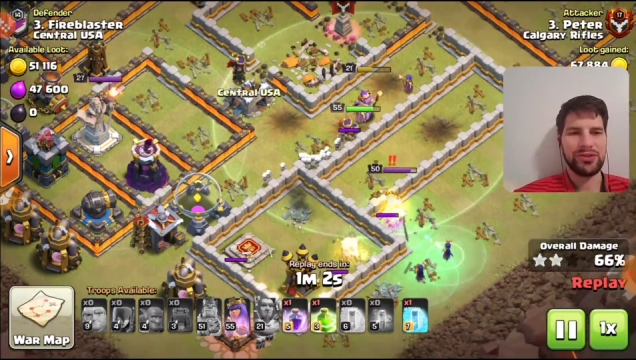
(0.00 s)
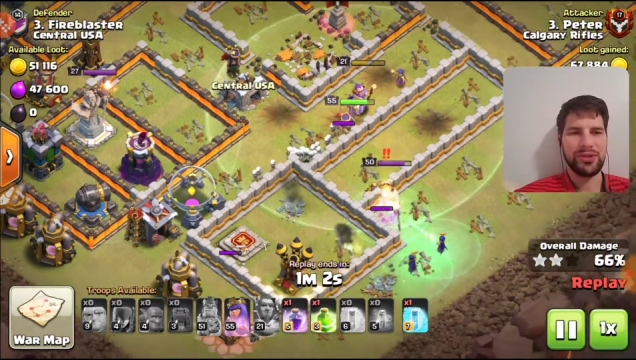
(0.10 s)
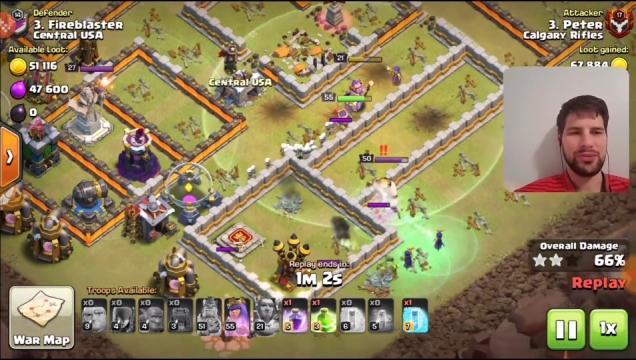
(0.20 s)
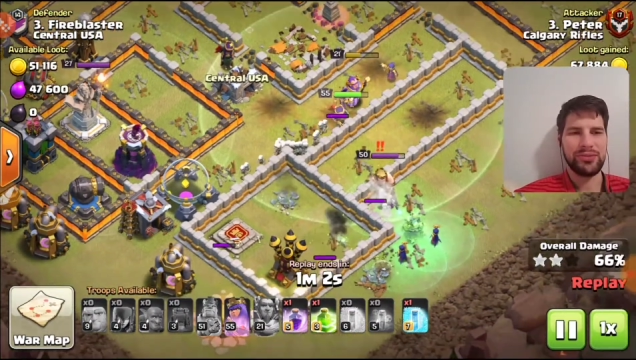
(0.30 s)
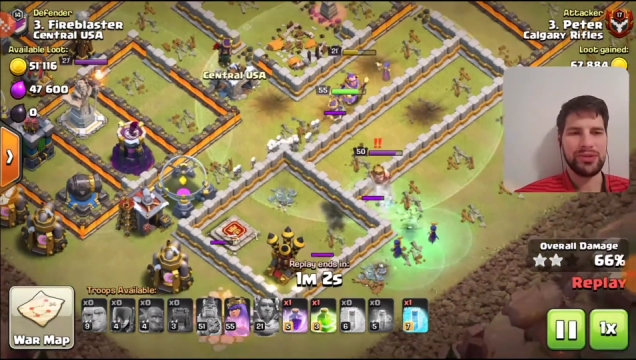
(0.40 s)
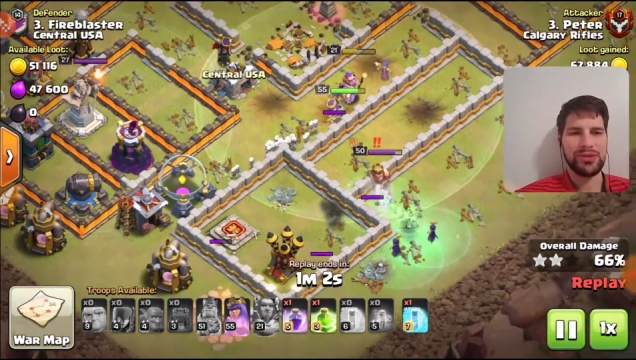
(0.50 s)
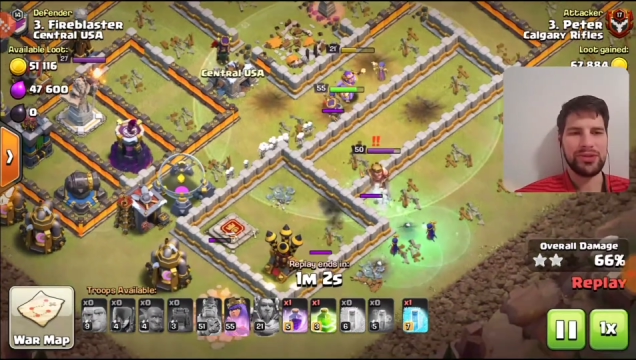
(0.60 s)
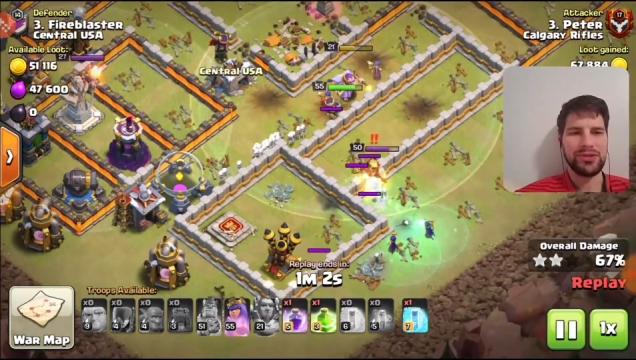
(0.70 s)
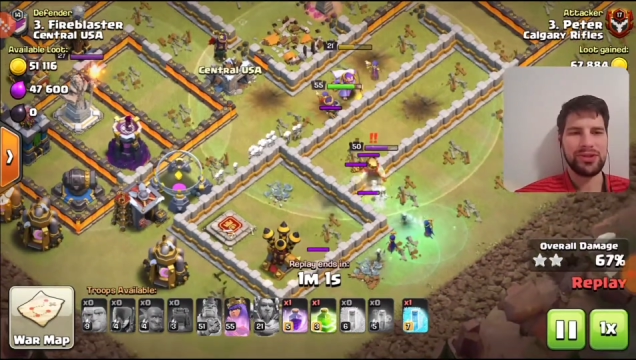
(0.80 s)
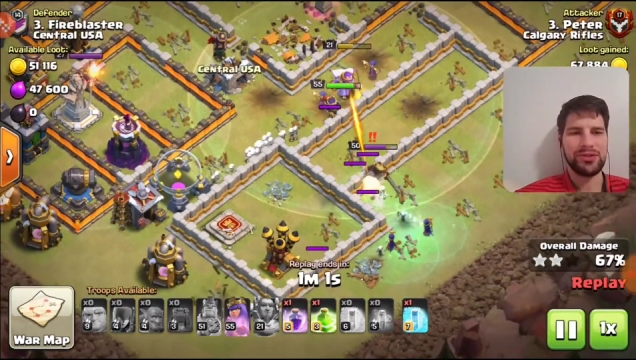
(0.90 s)
so this
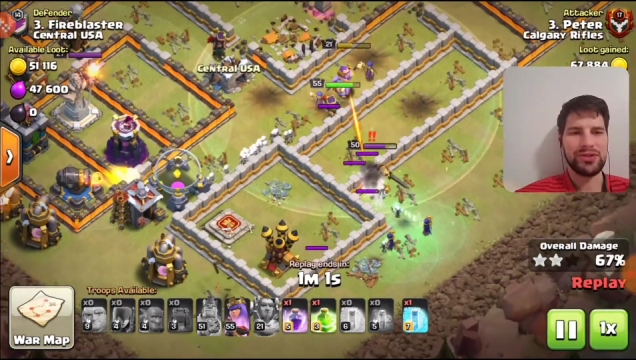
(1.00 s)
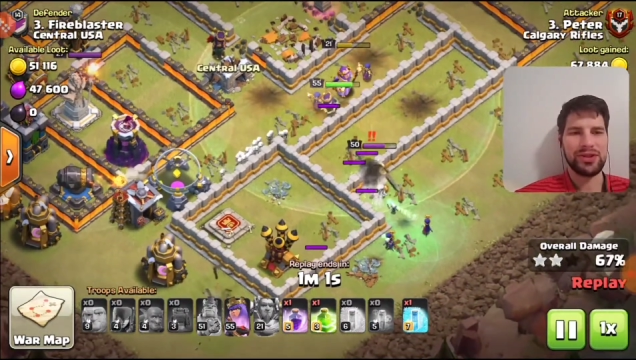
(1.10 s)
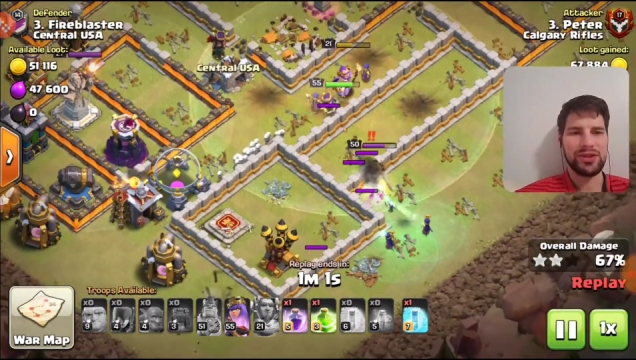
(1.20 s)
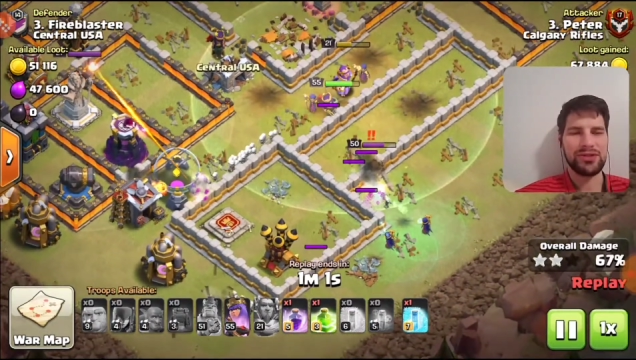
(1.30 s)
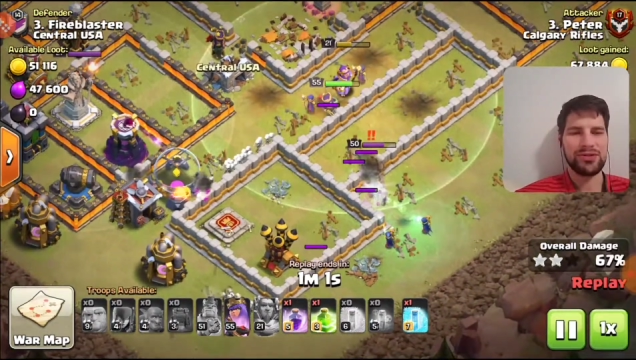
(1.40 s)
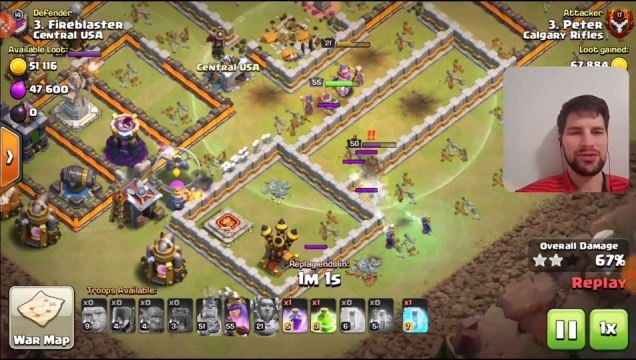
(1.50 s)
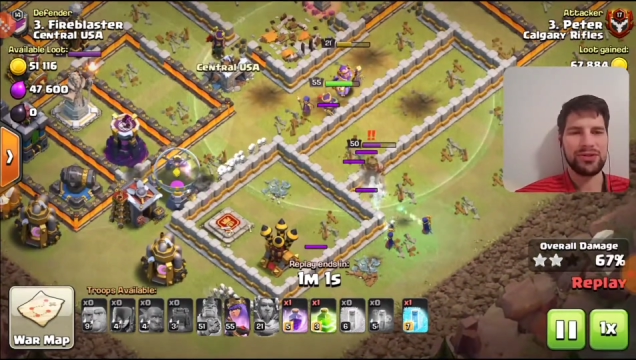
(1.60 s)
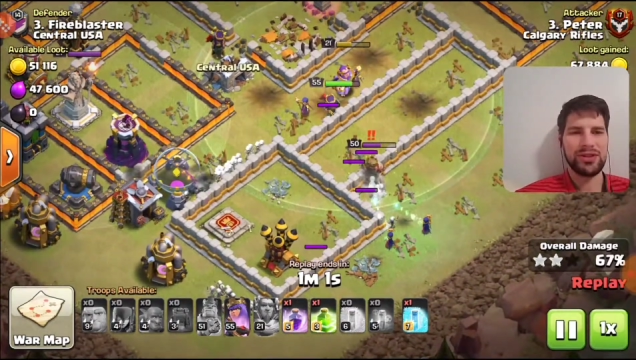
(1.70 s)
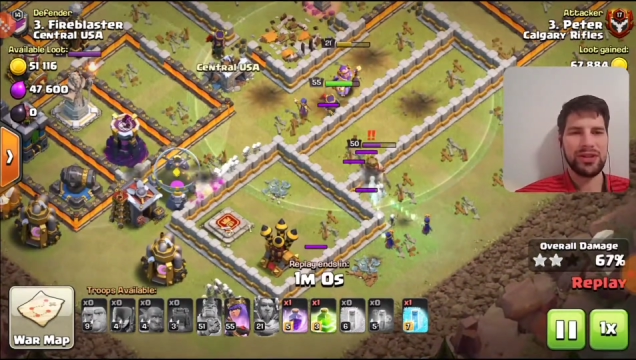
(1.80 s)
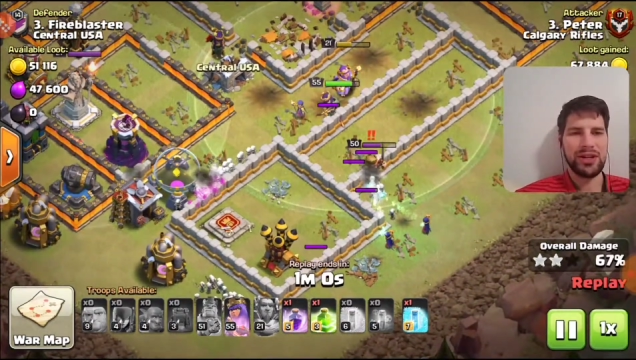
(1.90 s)
is all just extra.